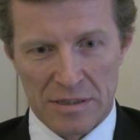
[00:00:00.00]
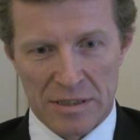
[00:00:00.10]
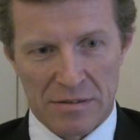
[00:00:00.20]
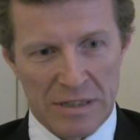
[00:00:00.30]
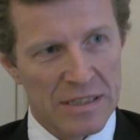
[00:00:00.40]

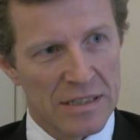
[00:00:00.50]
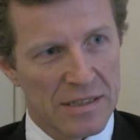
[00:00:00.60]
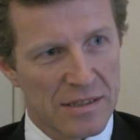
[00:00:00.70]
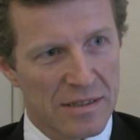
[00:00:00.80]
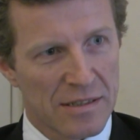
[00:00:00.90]
disgrace
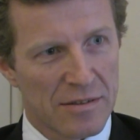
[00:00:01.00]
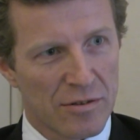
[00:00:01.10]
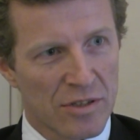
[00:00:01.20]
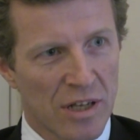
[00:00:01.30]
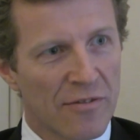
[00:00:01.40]
as
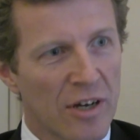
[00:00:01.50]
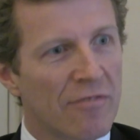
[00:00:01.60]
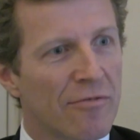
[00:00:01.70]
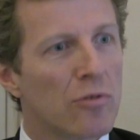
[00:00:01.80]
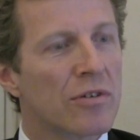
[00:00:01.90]
Yugoslavia
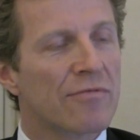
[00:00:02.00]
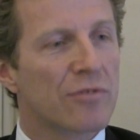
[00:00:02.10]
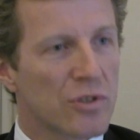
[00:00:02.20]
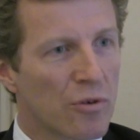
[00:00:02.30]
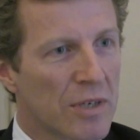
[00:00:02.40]
unfolding
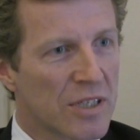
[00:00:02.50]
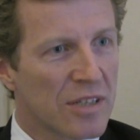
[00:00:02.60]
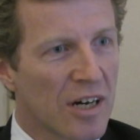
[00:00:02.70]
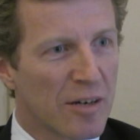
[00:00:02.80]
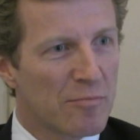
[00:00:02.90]
for so much
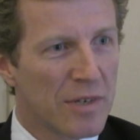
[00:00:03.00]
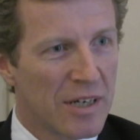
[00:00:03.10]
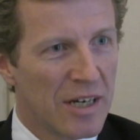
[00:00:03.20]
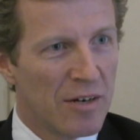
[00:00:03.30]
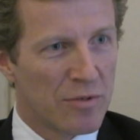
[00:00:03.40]
time
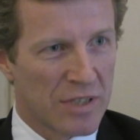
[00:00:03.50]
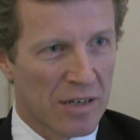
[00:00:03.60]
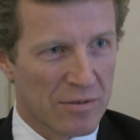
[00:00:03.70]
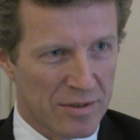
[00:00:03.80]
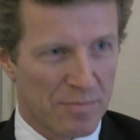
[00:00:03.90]

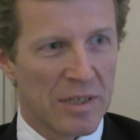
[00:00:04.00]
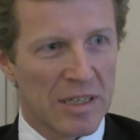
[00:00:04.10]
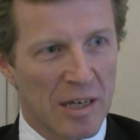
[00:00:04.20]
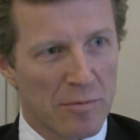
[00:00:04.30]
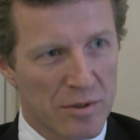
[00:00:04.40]
without
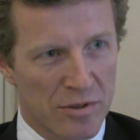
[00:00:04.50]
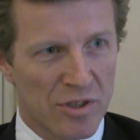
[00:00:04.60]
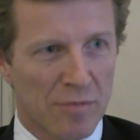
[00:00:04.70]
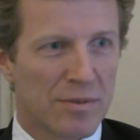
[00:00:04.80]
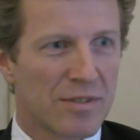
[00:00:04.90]
being able to
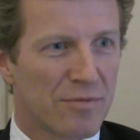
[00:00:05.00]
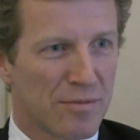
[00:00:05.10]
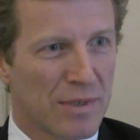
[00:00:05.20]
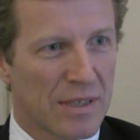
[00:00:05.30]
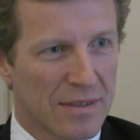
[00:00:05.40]
stop it
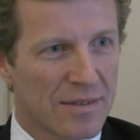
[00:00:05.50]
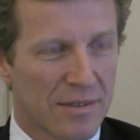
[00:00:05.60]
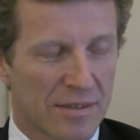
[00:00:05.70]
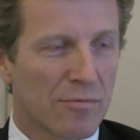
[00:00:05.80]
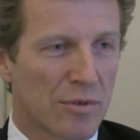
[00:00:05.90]
would be
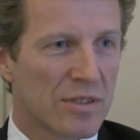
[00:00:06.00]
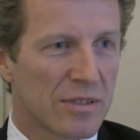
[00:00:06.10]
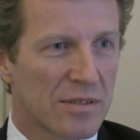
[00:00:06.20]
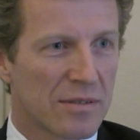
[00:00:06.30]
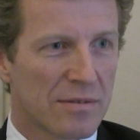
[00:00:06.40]
the
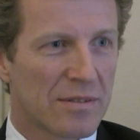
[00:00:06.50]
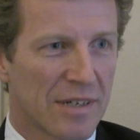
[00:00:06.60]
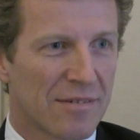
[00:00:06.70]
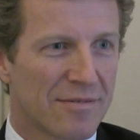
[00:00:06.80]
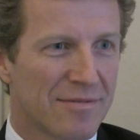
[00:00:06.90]
worst.
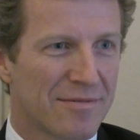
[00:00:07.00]
Yeah.